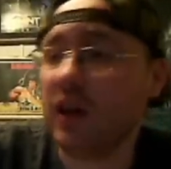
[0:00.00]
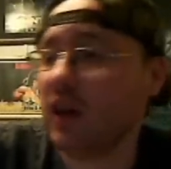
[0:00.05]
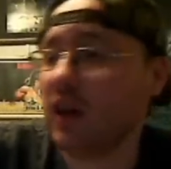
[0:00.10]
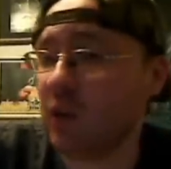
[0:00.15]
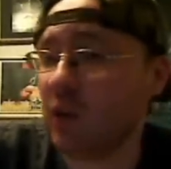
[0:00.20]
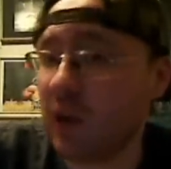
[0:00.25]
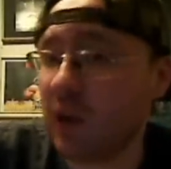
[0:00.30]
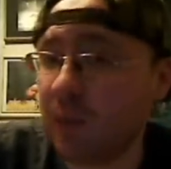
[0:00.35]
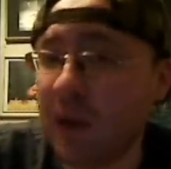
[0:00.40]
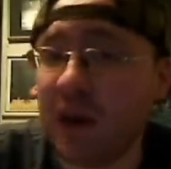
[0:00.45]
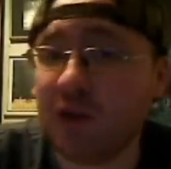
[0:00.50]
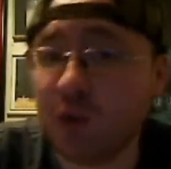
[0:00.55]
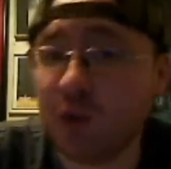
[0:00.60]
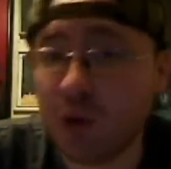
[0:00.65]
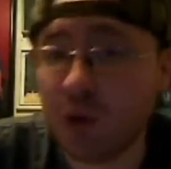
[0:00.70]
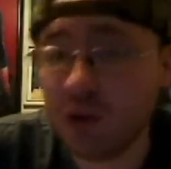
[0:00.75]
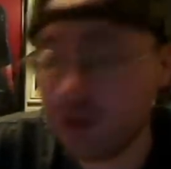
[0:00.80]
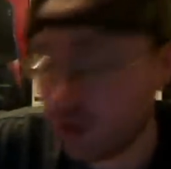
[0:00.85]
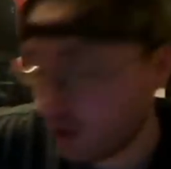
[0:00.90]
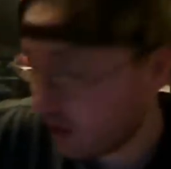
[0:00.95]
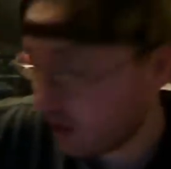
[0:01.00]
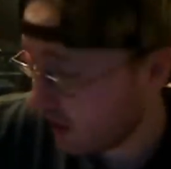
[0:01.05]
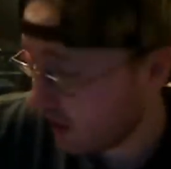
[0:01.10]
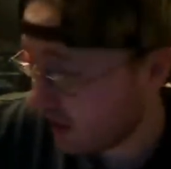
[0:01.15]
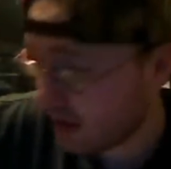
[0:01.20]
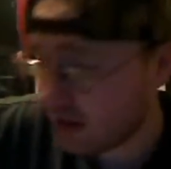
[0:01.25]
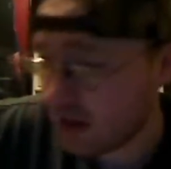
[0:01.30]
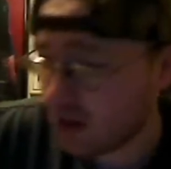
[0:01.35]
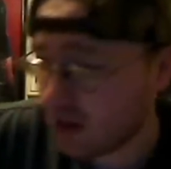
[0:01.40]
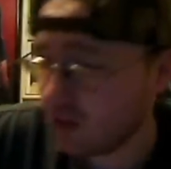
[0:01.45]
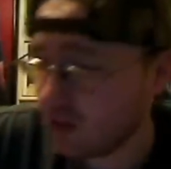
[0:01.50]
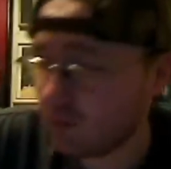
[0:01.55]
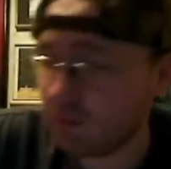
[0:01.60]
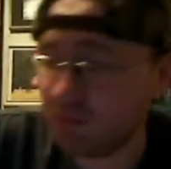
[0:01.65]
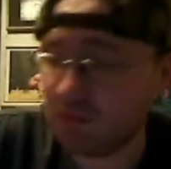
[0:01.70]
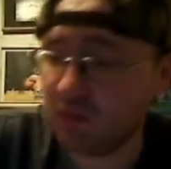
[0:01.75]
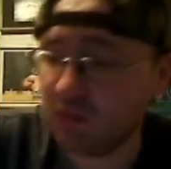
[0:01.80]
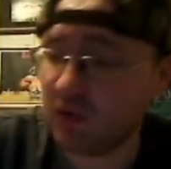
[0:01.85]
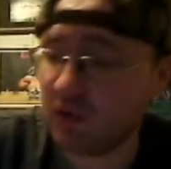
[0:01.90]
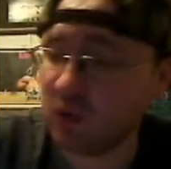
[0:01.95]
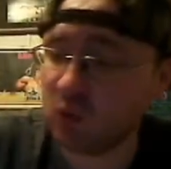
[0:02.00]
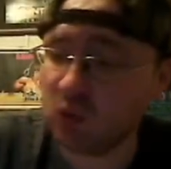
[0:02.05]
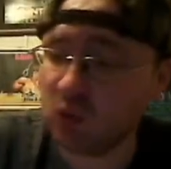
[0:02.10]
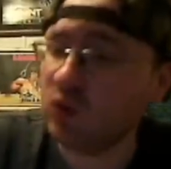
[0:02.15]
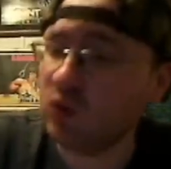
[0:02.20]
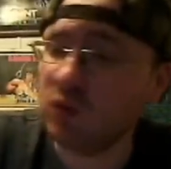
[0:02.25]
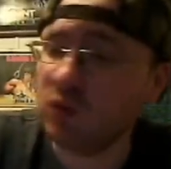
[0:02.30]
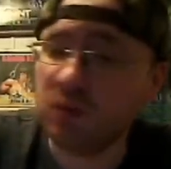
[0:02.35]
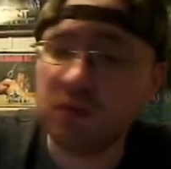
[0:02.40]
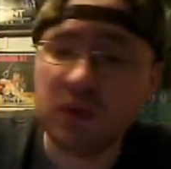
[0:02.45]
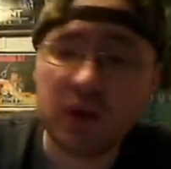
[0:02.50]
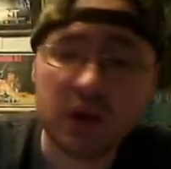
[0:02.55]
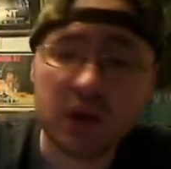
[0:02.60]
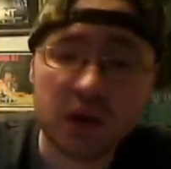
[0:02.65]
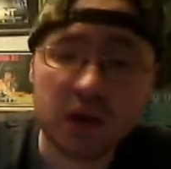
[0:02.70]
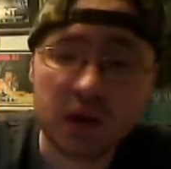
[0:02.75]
And Robert Pastorelli's like, hey, I got some room